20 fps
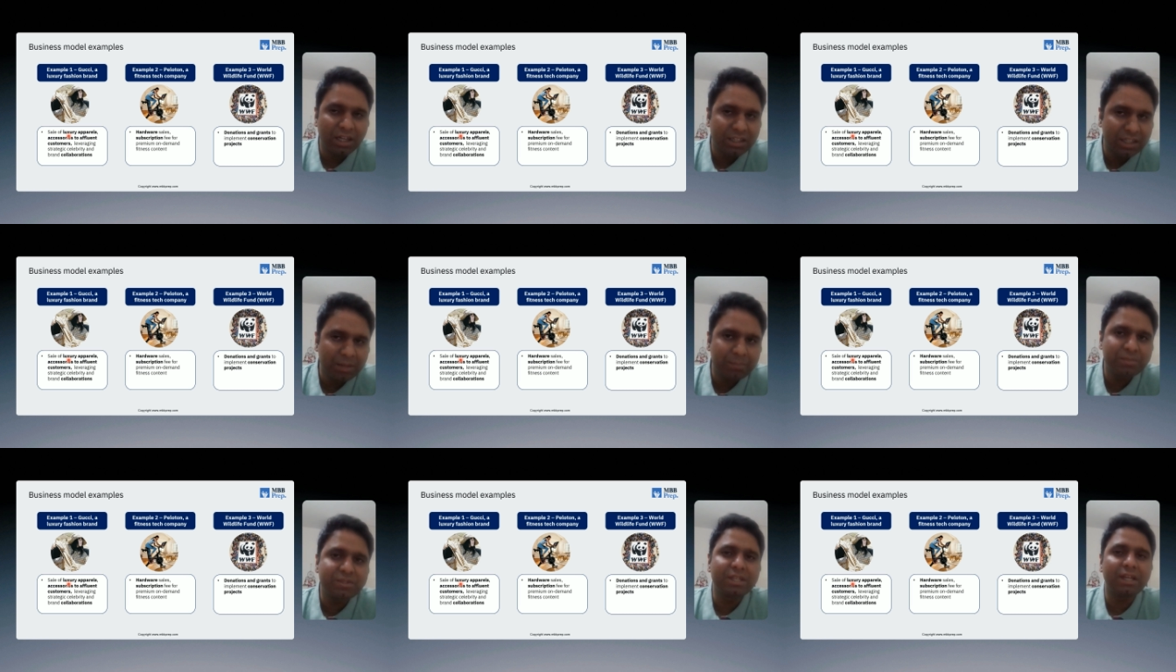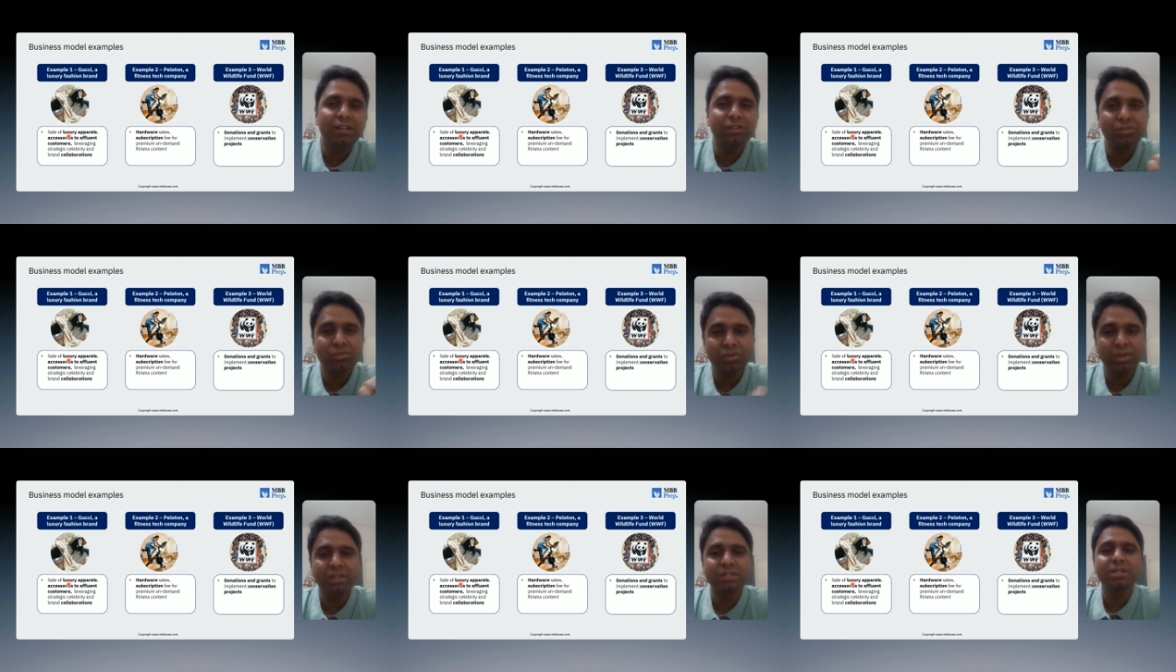tips
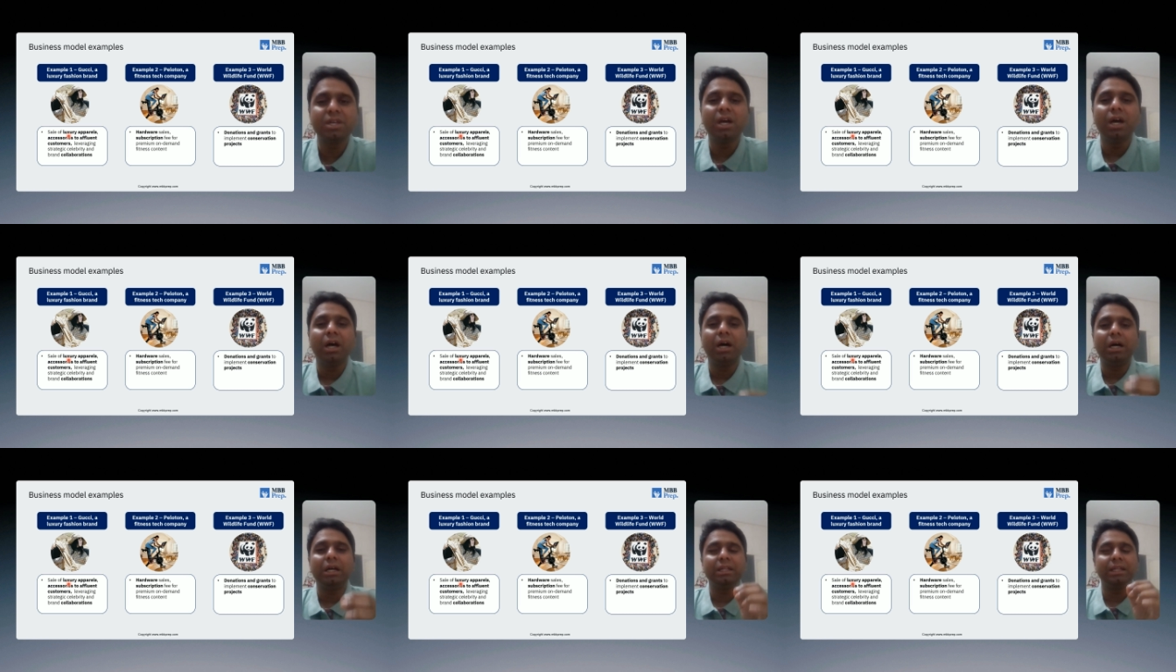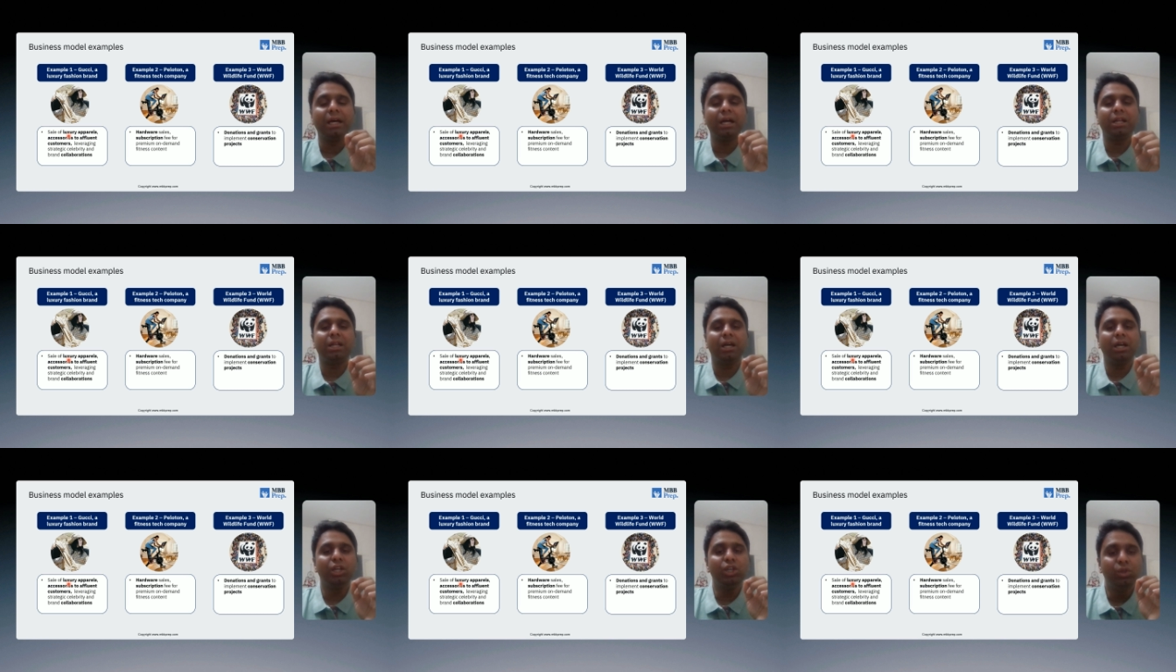and tricks
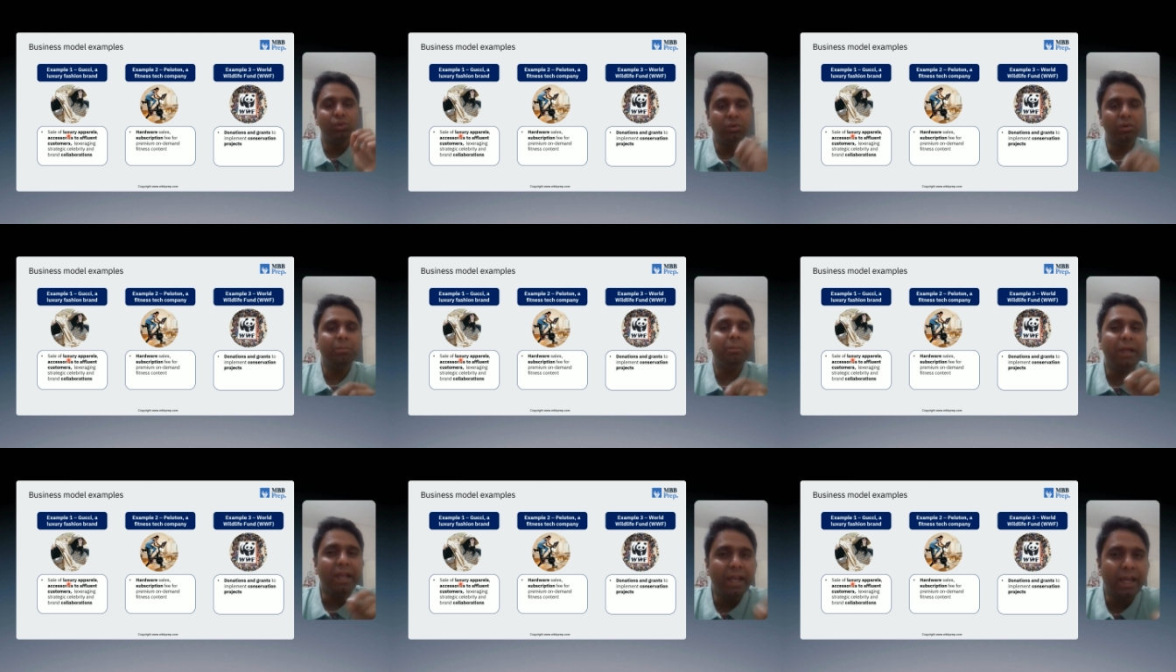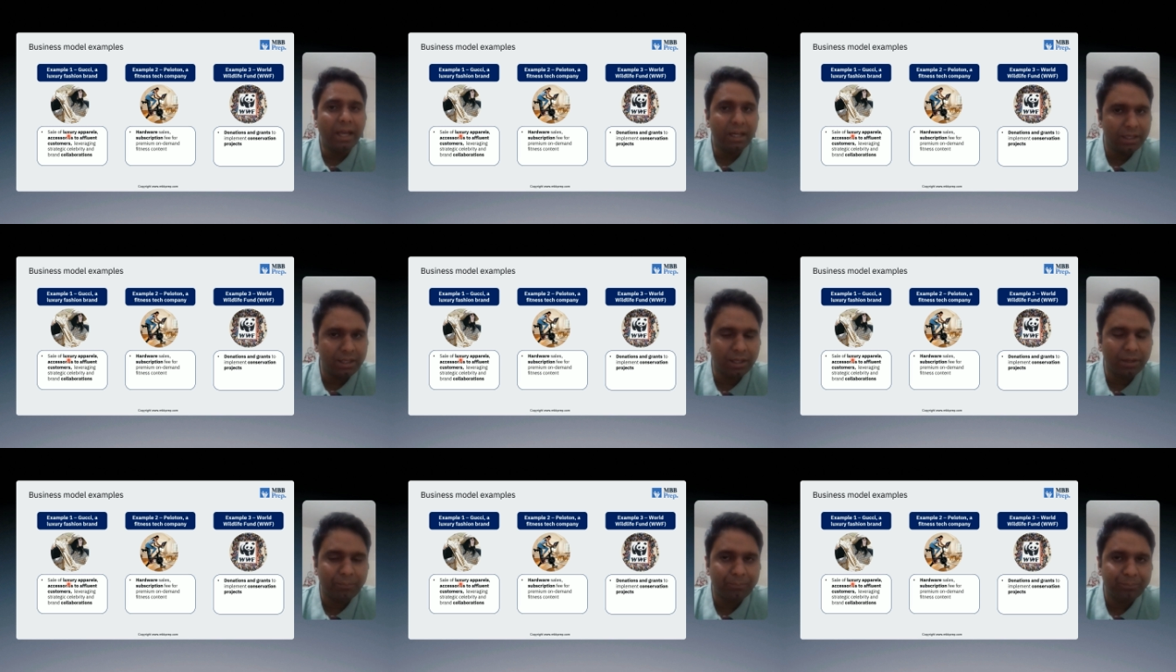that you'll be
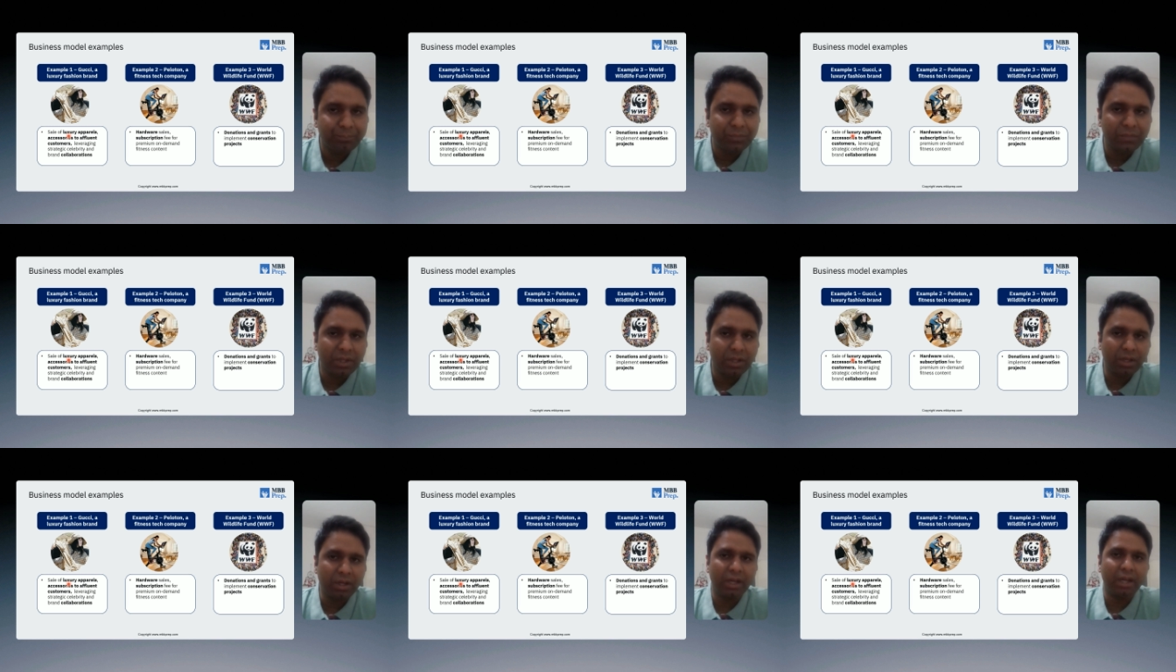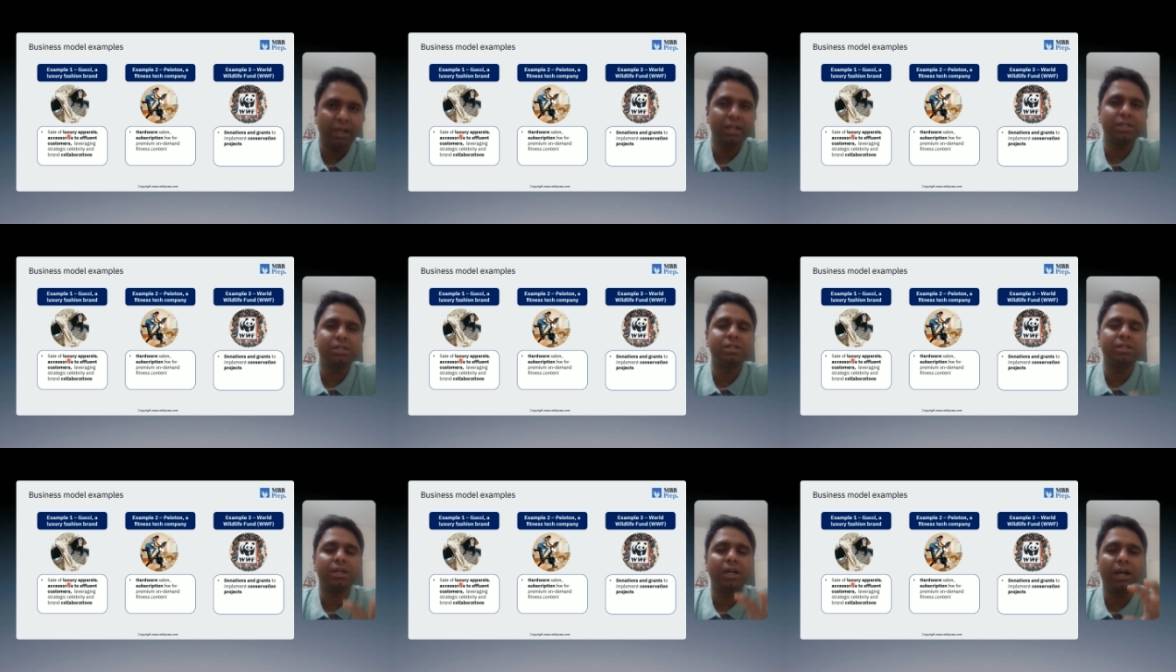getting, right,